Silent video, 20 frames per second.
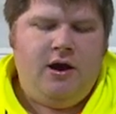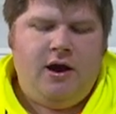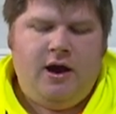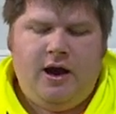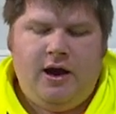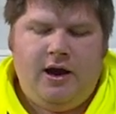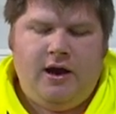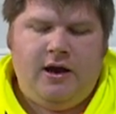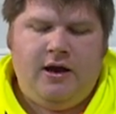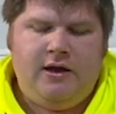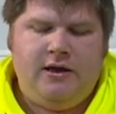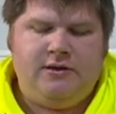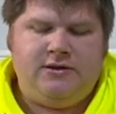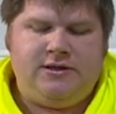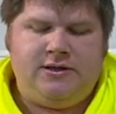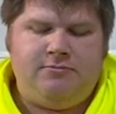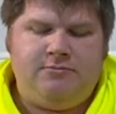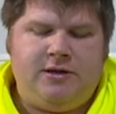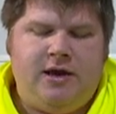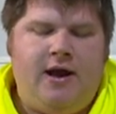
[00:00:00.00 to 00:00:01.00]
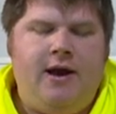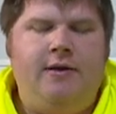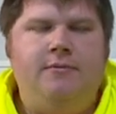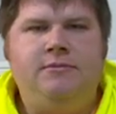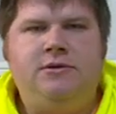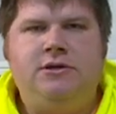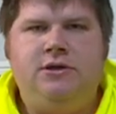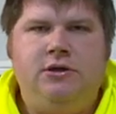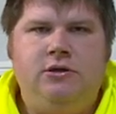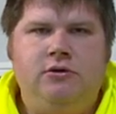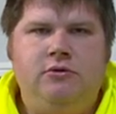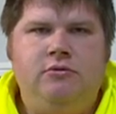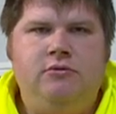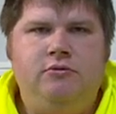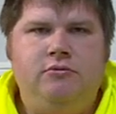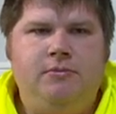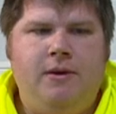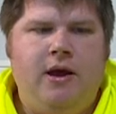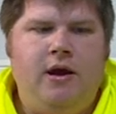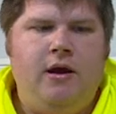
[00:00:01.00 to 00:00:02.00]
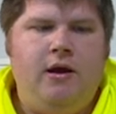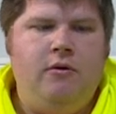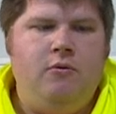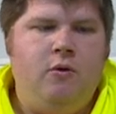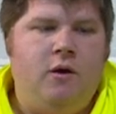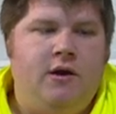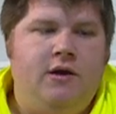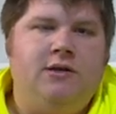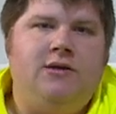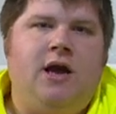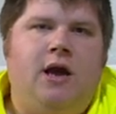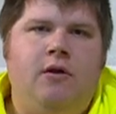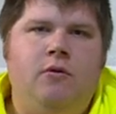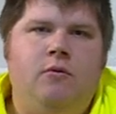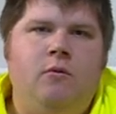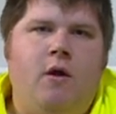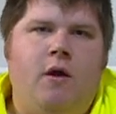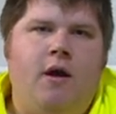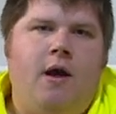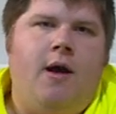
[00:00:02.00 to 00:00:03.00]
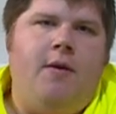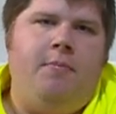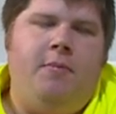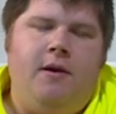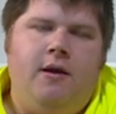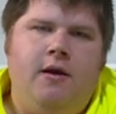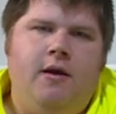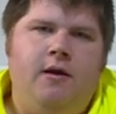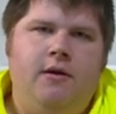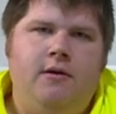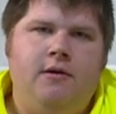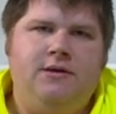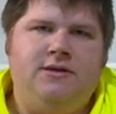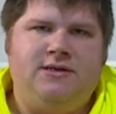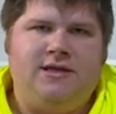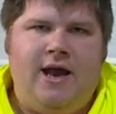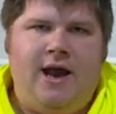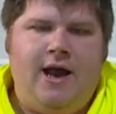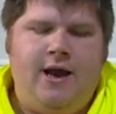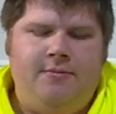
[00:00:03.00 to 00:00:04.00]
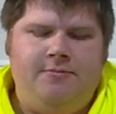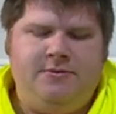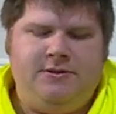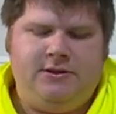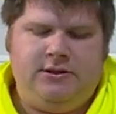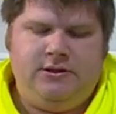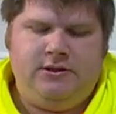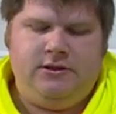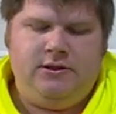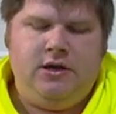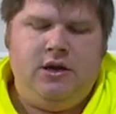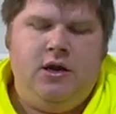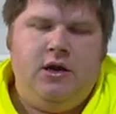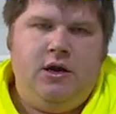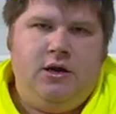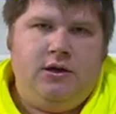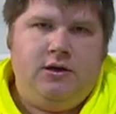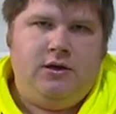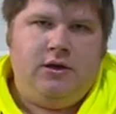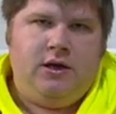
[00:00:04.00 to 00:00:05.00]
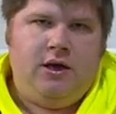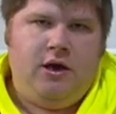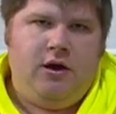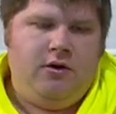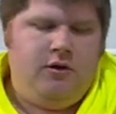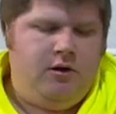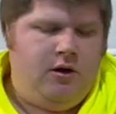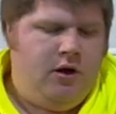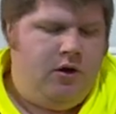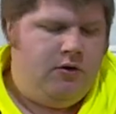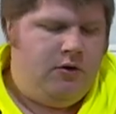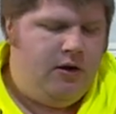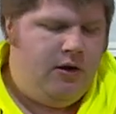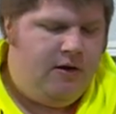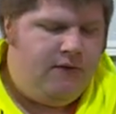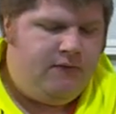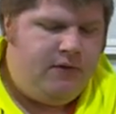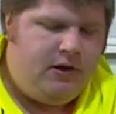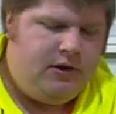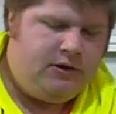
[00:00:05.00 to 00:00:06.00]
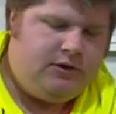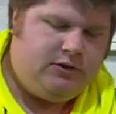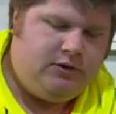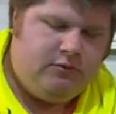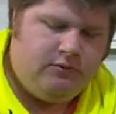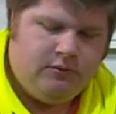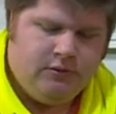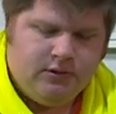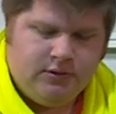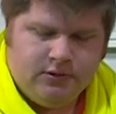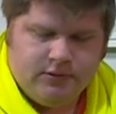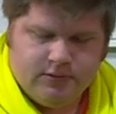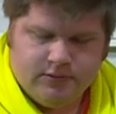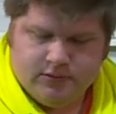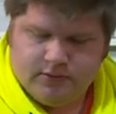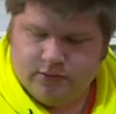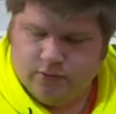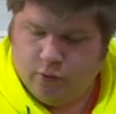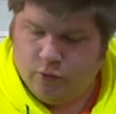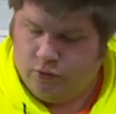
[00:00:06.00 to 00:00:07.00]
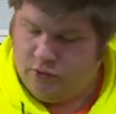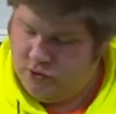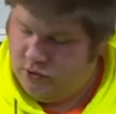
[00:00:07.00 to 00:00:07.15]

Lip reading: and sometimes you may want to tighten one up and it snaps, and here you go, you have an extra one or